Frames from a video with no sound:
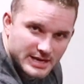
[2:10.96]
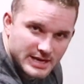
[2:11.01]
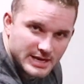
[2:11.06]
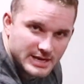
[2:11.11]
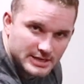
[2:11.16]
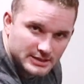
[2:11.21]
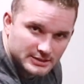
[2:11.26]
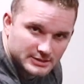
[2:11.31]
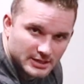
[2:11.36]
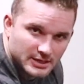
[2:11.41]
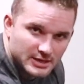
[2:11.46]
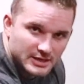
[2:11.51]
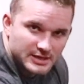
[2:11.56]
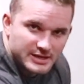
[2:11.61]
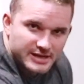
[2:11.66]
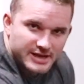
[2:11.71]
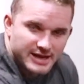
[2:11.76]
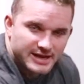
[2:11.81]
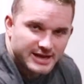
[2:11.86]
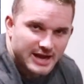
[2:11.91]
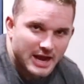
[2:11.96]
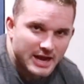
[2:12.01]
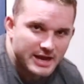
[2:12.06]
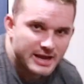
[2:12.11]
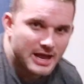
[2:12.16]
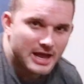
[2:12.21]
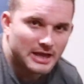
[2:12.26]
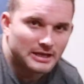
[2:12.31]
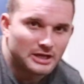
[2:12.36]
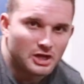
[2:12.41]
heat. It can
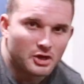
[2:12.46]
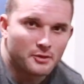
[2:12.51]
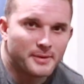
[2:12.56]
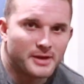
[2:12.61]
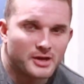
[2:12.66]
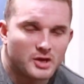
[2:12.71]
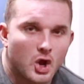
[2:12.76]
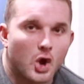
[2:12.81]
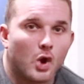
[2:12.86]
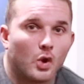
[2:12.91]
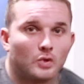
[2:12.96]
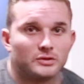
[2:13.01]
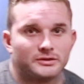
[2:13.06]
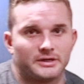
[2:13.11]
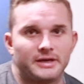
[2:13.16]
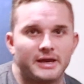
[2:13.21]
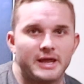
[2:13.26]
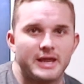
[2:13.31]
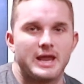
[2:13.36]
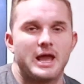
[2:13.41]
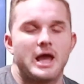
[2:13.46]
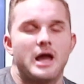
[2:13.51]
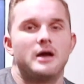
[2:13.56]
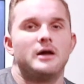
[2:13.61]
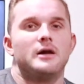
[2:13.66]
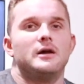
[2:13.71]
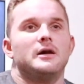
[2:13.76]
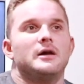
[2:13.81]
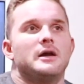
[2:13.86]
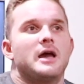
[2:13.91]
get a little bit cold in
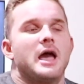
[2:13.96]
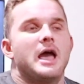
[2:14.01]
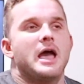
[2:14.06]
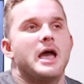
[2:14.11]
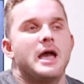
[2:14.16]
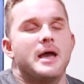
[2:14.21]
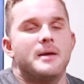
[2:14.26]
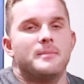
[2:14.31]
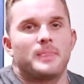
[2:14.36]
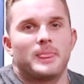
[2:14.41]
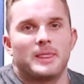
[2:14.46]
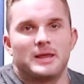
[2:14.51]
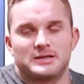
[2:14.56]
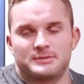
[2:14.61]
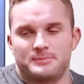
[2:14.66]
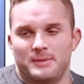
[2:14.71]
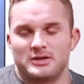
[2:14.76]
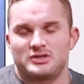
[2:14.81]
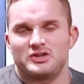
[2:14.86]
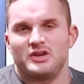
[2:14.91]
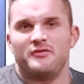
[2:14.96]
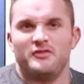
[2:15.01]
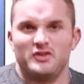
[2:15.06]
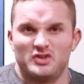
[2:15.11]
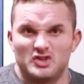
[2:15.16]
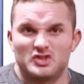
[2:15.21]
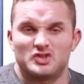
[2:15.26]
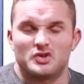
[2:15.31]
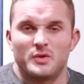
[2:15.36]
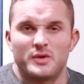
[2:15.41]
here, especially if you're
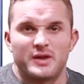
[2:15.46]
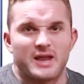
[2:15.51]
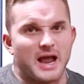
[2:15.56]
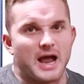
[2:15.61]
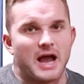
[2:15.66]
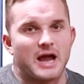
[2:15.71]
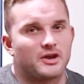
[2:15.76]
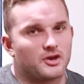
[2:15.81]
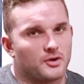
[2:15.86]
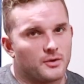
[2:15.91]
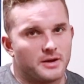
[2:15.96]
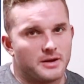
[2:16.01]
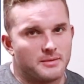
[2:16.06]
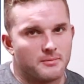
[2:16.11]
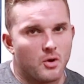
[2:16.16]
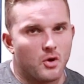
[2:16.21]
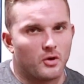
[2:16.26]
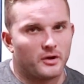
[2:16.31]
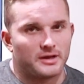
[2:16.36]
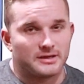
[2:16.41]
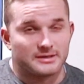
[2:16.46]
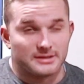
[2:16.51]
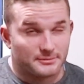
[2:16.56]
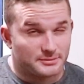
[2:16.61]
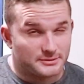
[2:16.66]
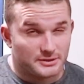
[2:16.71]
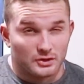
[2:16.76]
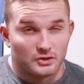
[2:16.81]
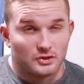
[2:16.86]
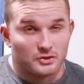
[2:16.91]
just doing cardio in the mornings. I'm
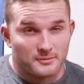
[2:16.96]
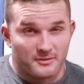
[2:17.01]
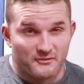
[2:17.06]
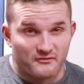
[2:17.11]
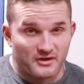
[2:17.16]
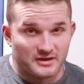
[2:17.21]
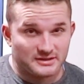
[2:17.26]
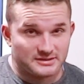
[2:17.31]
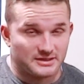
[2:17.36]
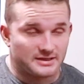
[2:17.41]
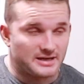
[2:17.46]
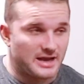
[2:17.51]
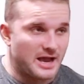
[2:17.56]
still doing my fasted